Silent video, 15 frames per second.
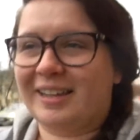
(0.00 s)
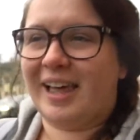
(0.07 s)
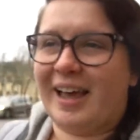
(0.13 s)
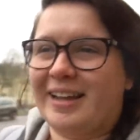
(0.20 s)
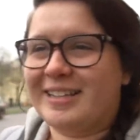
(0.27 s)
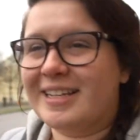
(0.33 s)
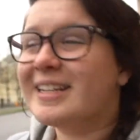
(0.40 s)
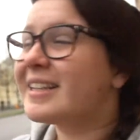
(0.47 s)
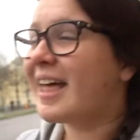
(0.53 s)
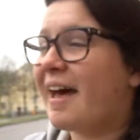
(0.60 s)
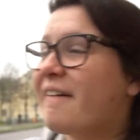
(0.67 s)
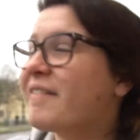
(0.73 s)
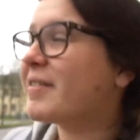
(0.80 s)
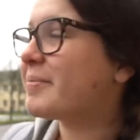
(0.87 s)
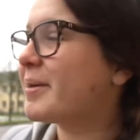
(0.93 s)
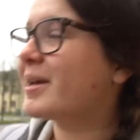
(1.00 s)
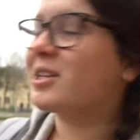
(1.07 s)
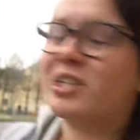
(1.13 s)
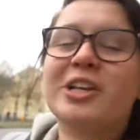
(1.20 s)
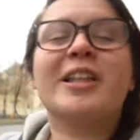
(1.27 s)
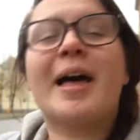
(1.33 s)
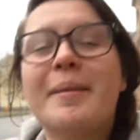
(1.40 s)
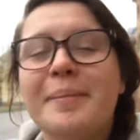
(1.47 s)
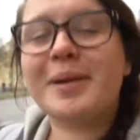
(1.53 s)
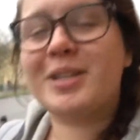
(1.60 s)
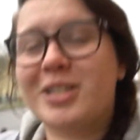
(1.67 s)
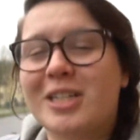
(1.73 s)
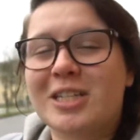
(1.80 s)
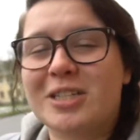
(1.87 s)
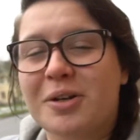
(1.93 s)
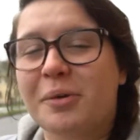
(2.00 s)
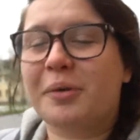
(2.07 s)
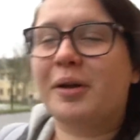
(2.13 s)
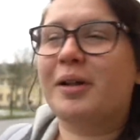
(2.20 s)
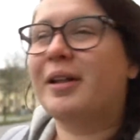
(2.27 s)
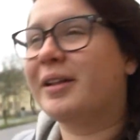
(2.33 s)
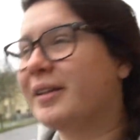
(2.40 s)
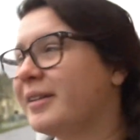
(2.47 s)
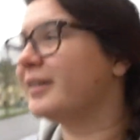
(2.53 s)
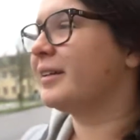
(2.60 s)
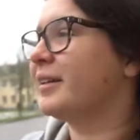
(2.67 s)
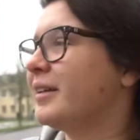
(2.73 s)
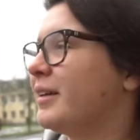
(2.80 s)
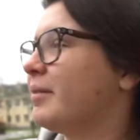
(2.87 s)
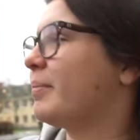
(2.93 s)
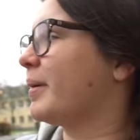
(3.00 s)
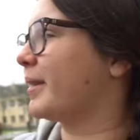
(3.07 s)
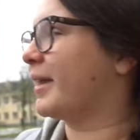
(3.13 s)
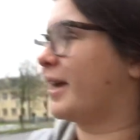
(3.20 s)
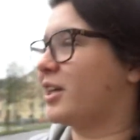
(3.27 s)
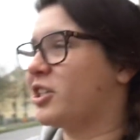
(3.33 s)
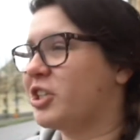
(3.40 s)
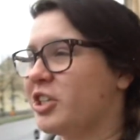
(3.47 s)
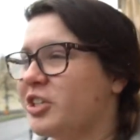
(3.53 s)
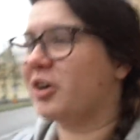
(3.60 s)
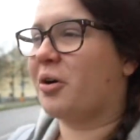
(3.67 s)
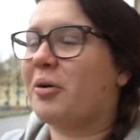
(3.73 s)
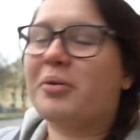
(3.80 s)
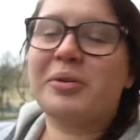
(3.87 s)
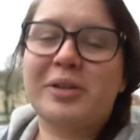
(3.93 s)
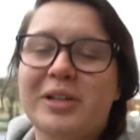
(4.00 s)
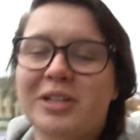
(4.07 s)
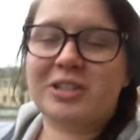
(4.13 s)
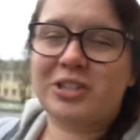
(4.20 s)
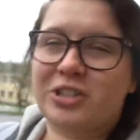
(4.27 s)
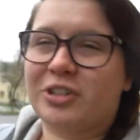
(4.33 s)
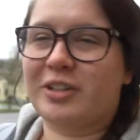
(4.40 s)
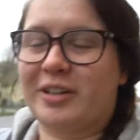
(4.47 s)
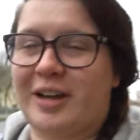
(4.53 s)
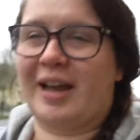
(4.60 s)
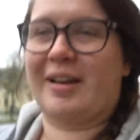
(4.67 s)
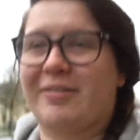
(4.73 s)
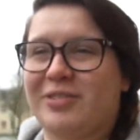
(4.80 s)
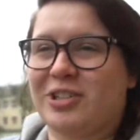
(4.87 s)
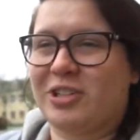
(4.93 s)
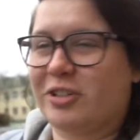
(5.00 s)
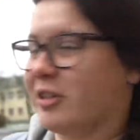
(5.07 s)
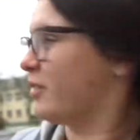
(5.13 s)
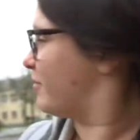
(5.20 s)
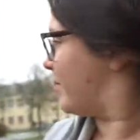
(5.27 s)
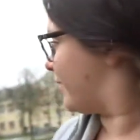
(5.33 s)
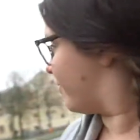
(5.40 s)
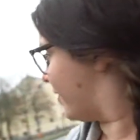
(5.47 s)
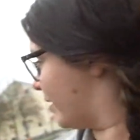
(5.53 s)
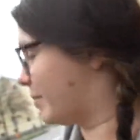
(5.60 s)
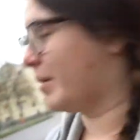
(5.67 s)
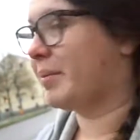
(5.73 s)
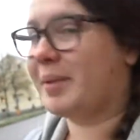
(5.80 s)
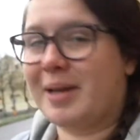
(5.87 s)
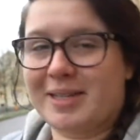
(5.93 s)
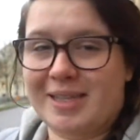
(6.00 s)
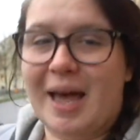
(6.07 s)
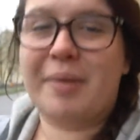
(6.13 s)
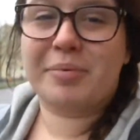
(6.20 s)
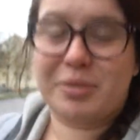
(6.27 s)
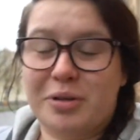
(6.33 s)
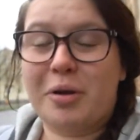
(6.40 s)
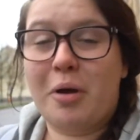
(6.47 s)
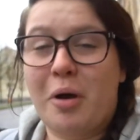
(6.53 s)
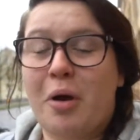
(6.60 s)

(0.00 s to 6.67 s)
like, didn't laugh at me, she led me to the school, but, like, she totally shouldn't have. She should have been telling me, because that was